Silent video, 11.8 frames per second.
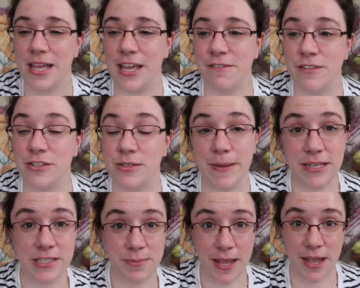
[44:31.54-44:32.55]
If there's
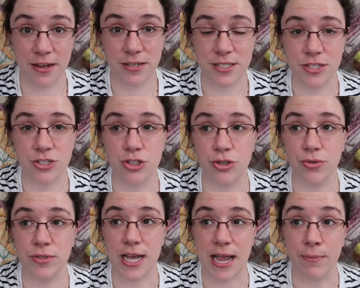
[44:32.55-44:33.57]
big demand
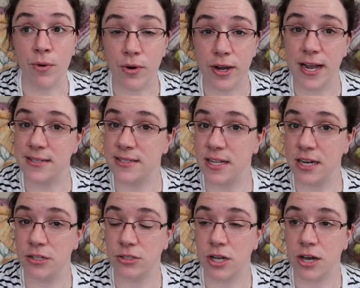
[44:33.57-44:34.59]
to dye more as the
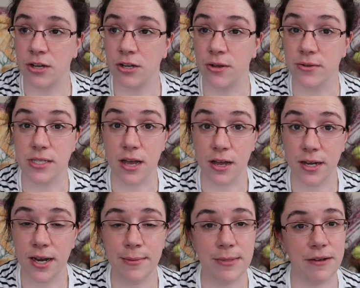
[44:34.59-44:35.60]
knit along goes
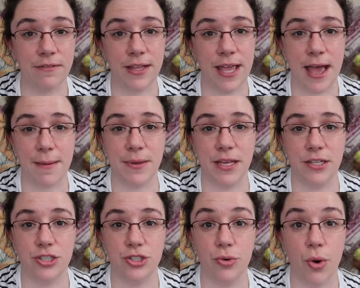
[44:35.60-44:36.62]
on, I'm definitely
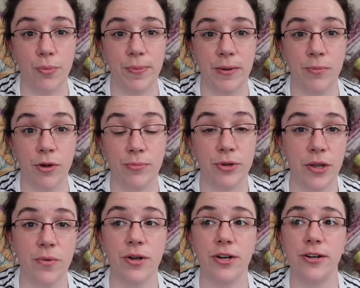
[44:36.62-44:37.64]
happy to open more
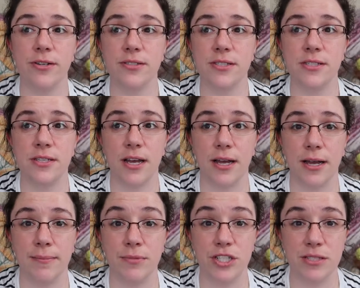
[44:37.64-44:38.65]
pre-orders.
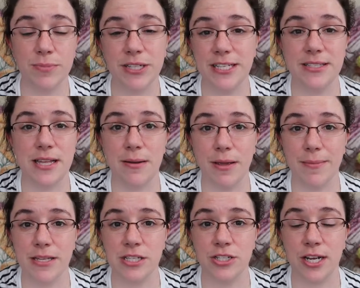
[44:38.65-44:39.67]
Just please send me a
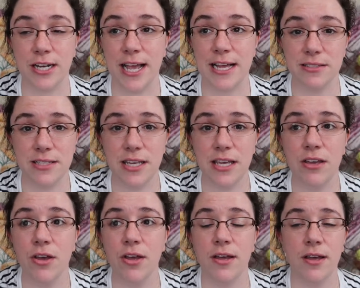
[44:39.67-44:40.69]
message on Etsy.
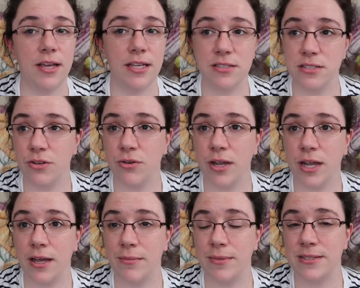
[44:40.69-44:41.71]

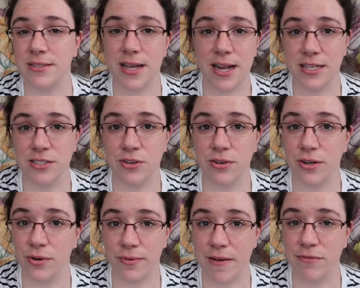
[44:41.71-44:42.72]
Instagram is not as
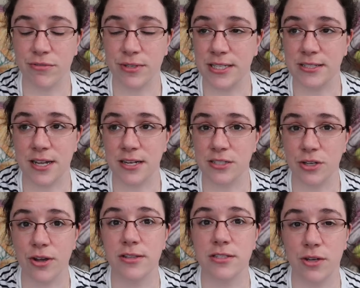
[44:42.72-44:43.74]
good, or Ravelry is not as
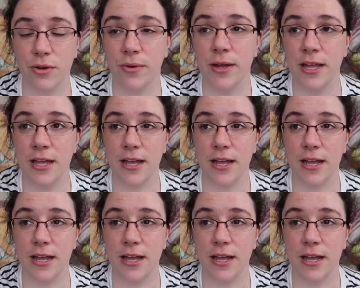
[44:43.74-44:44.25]
good, so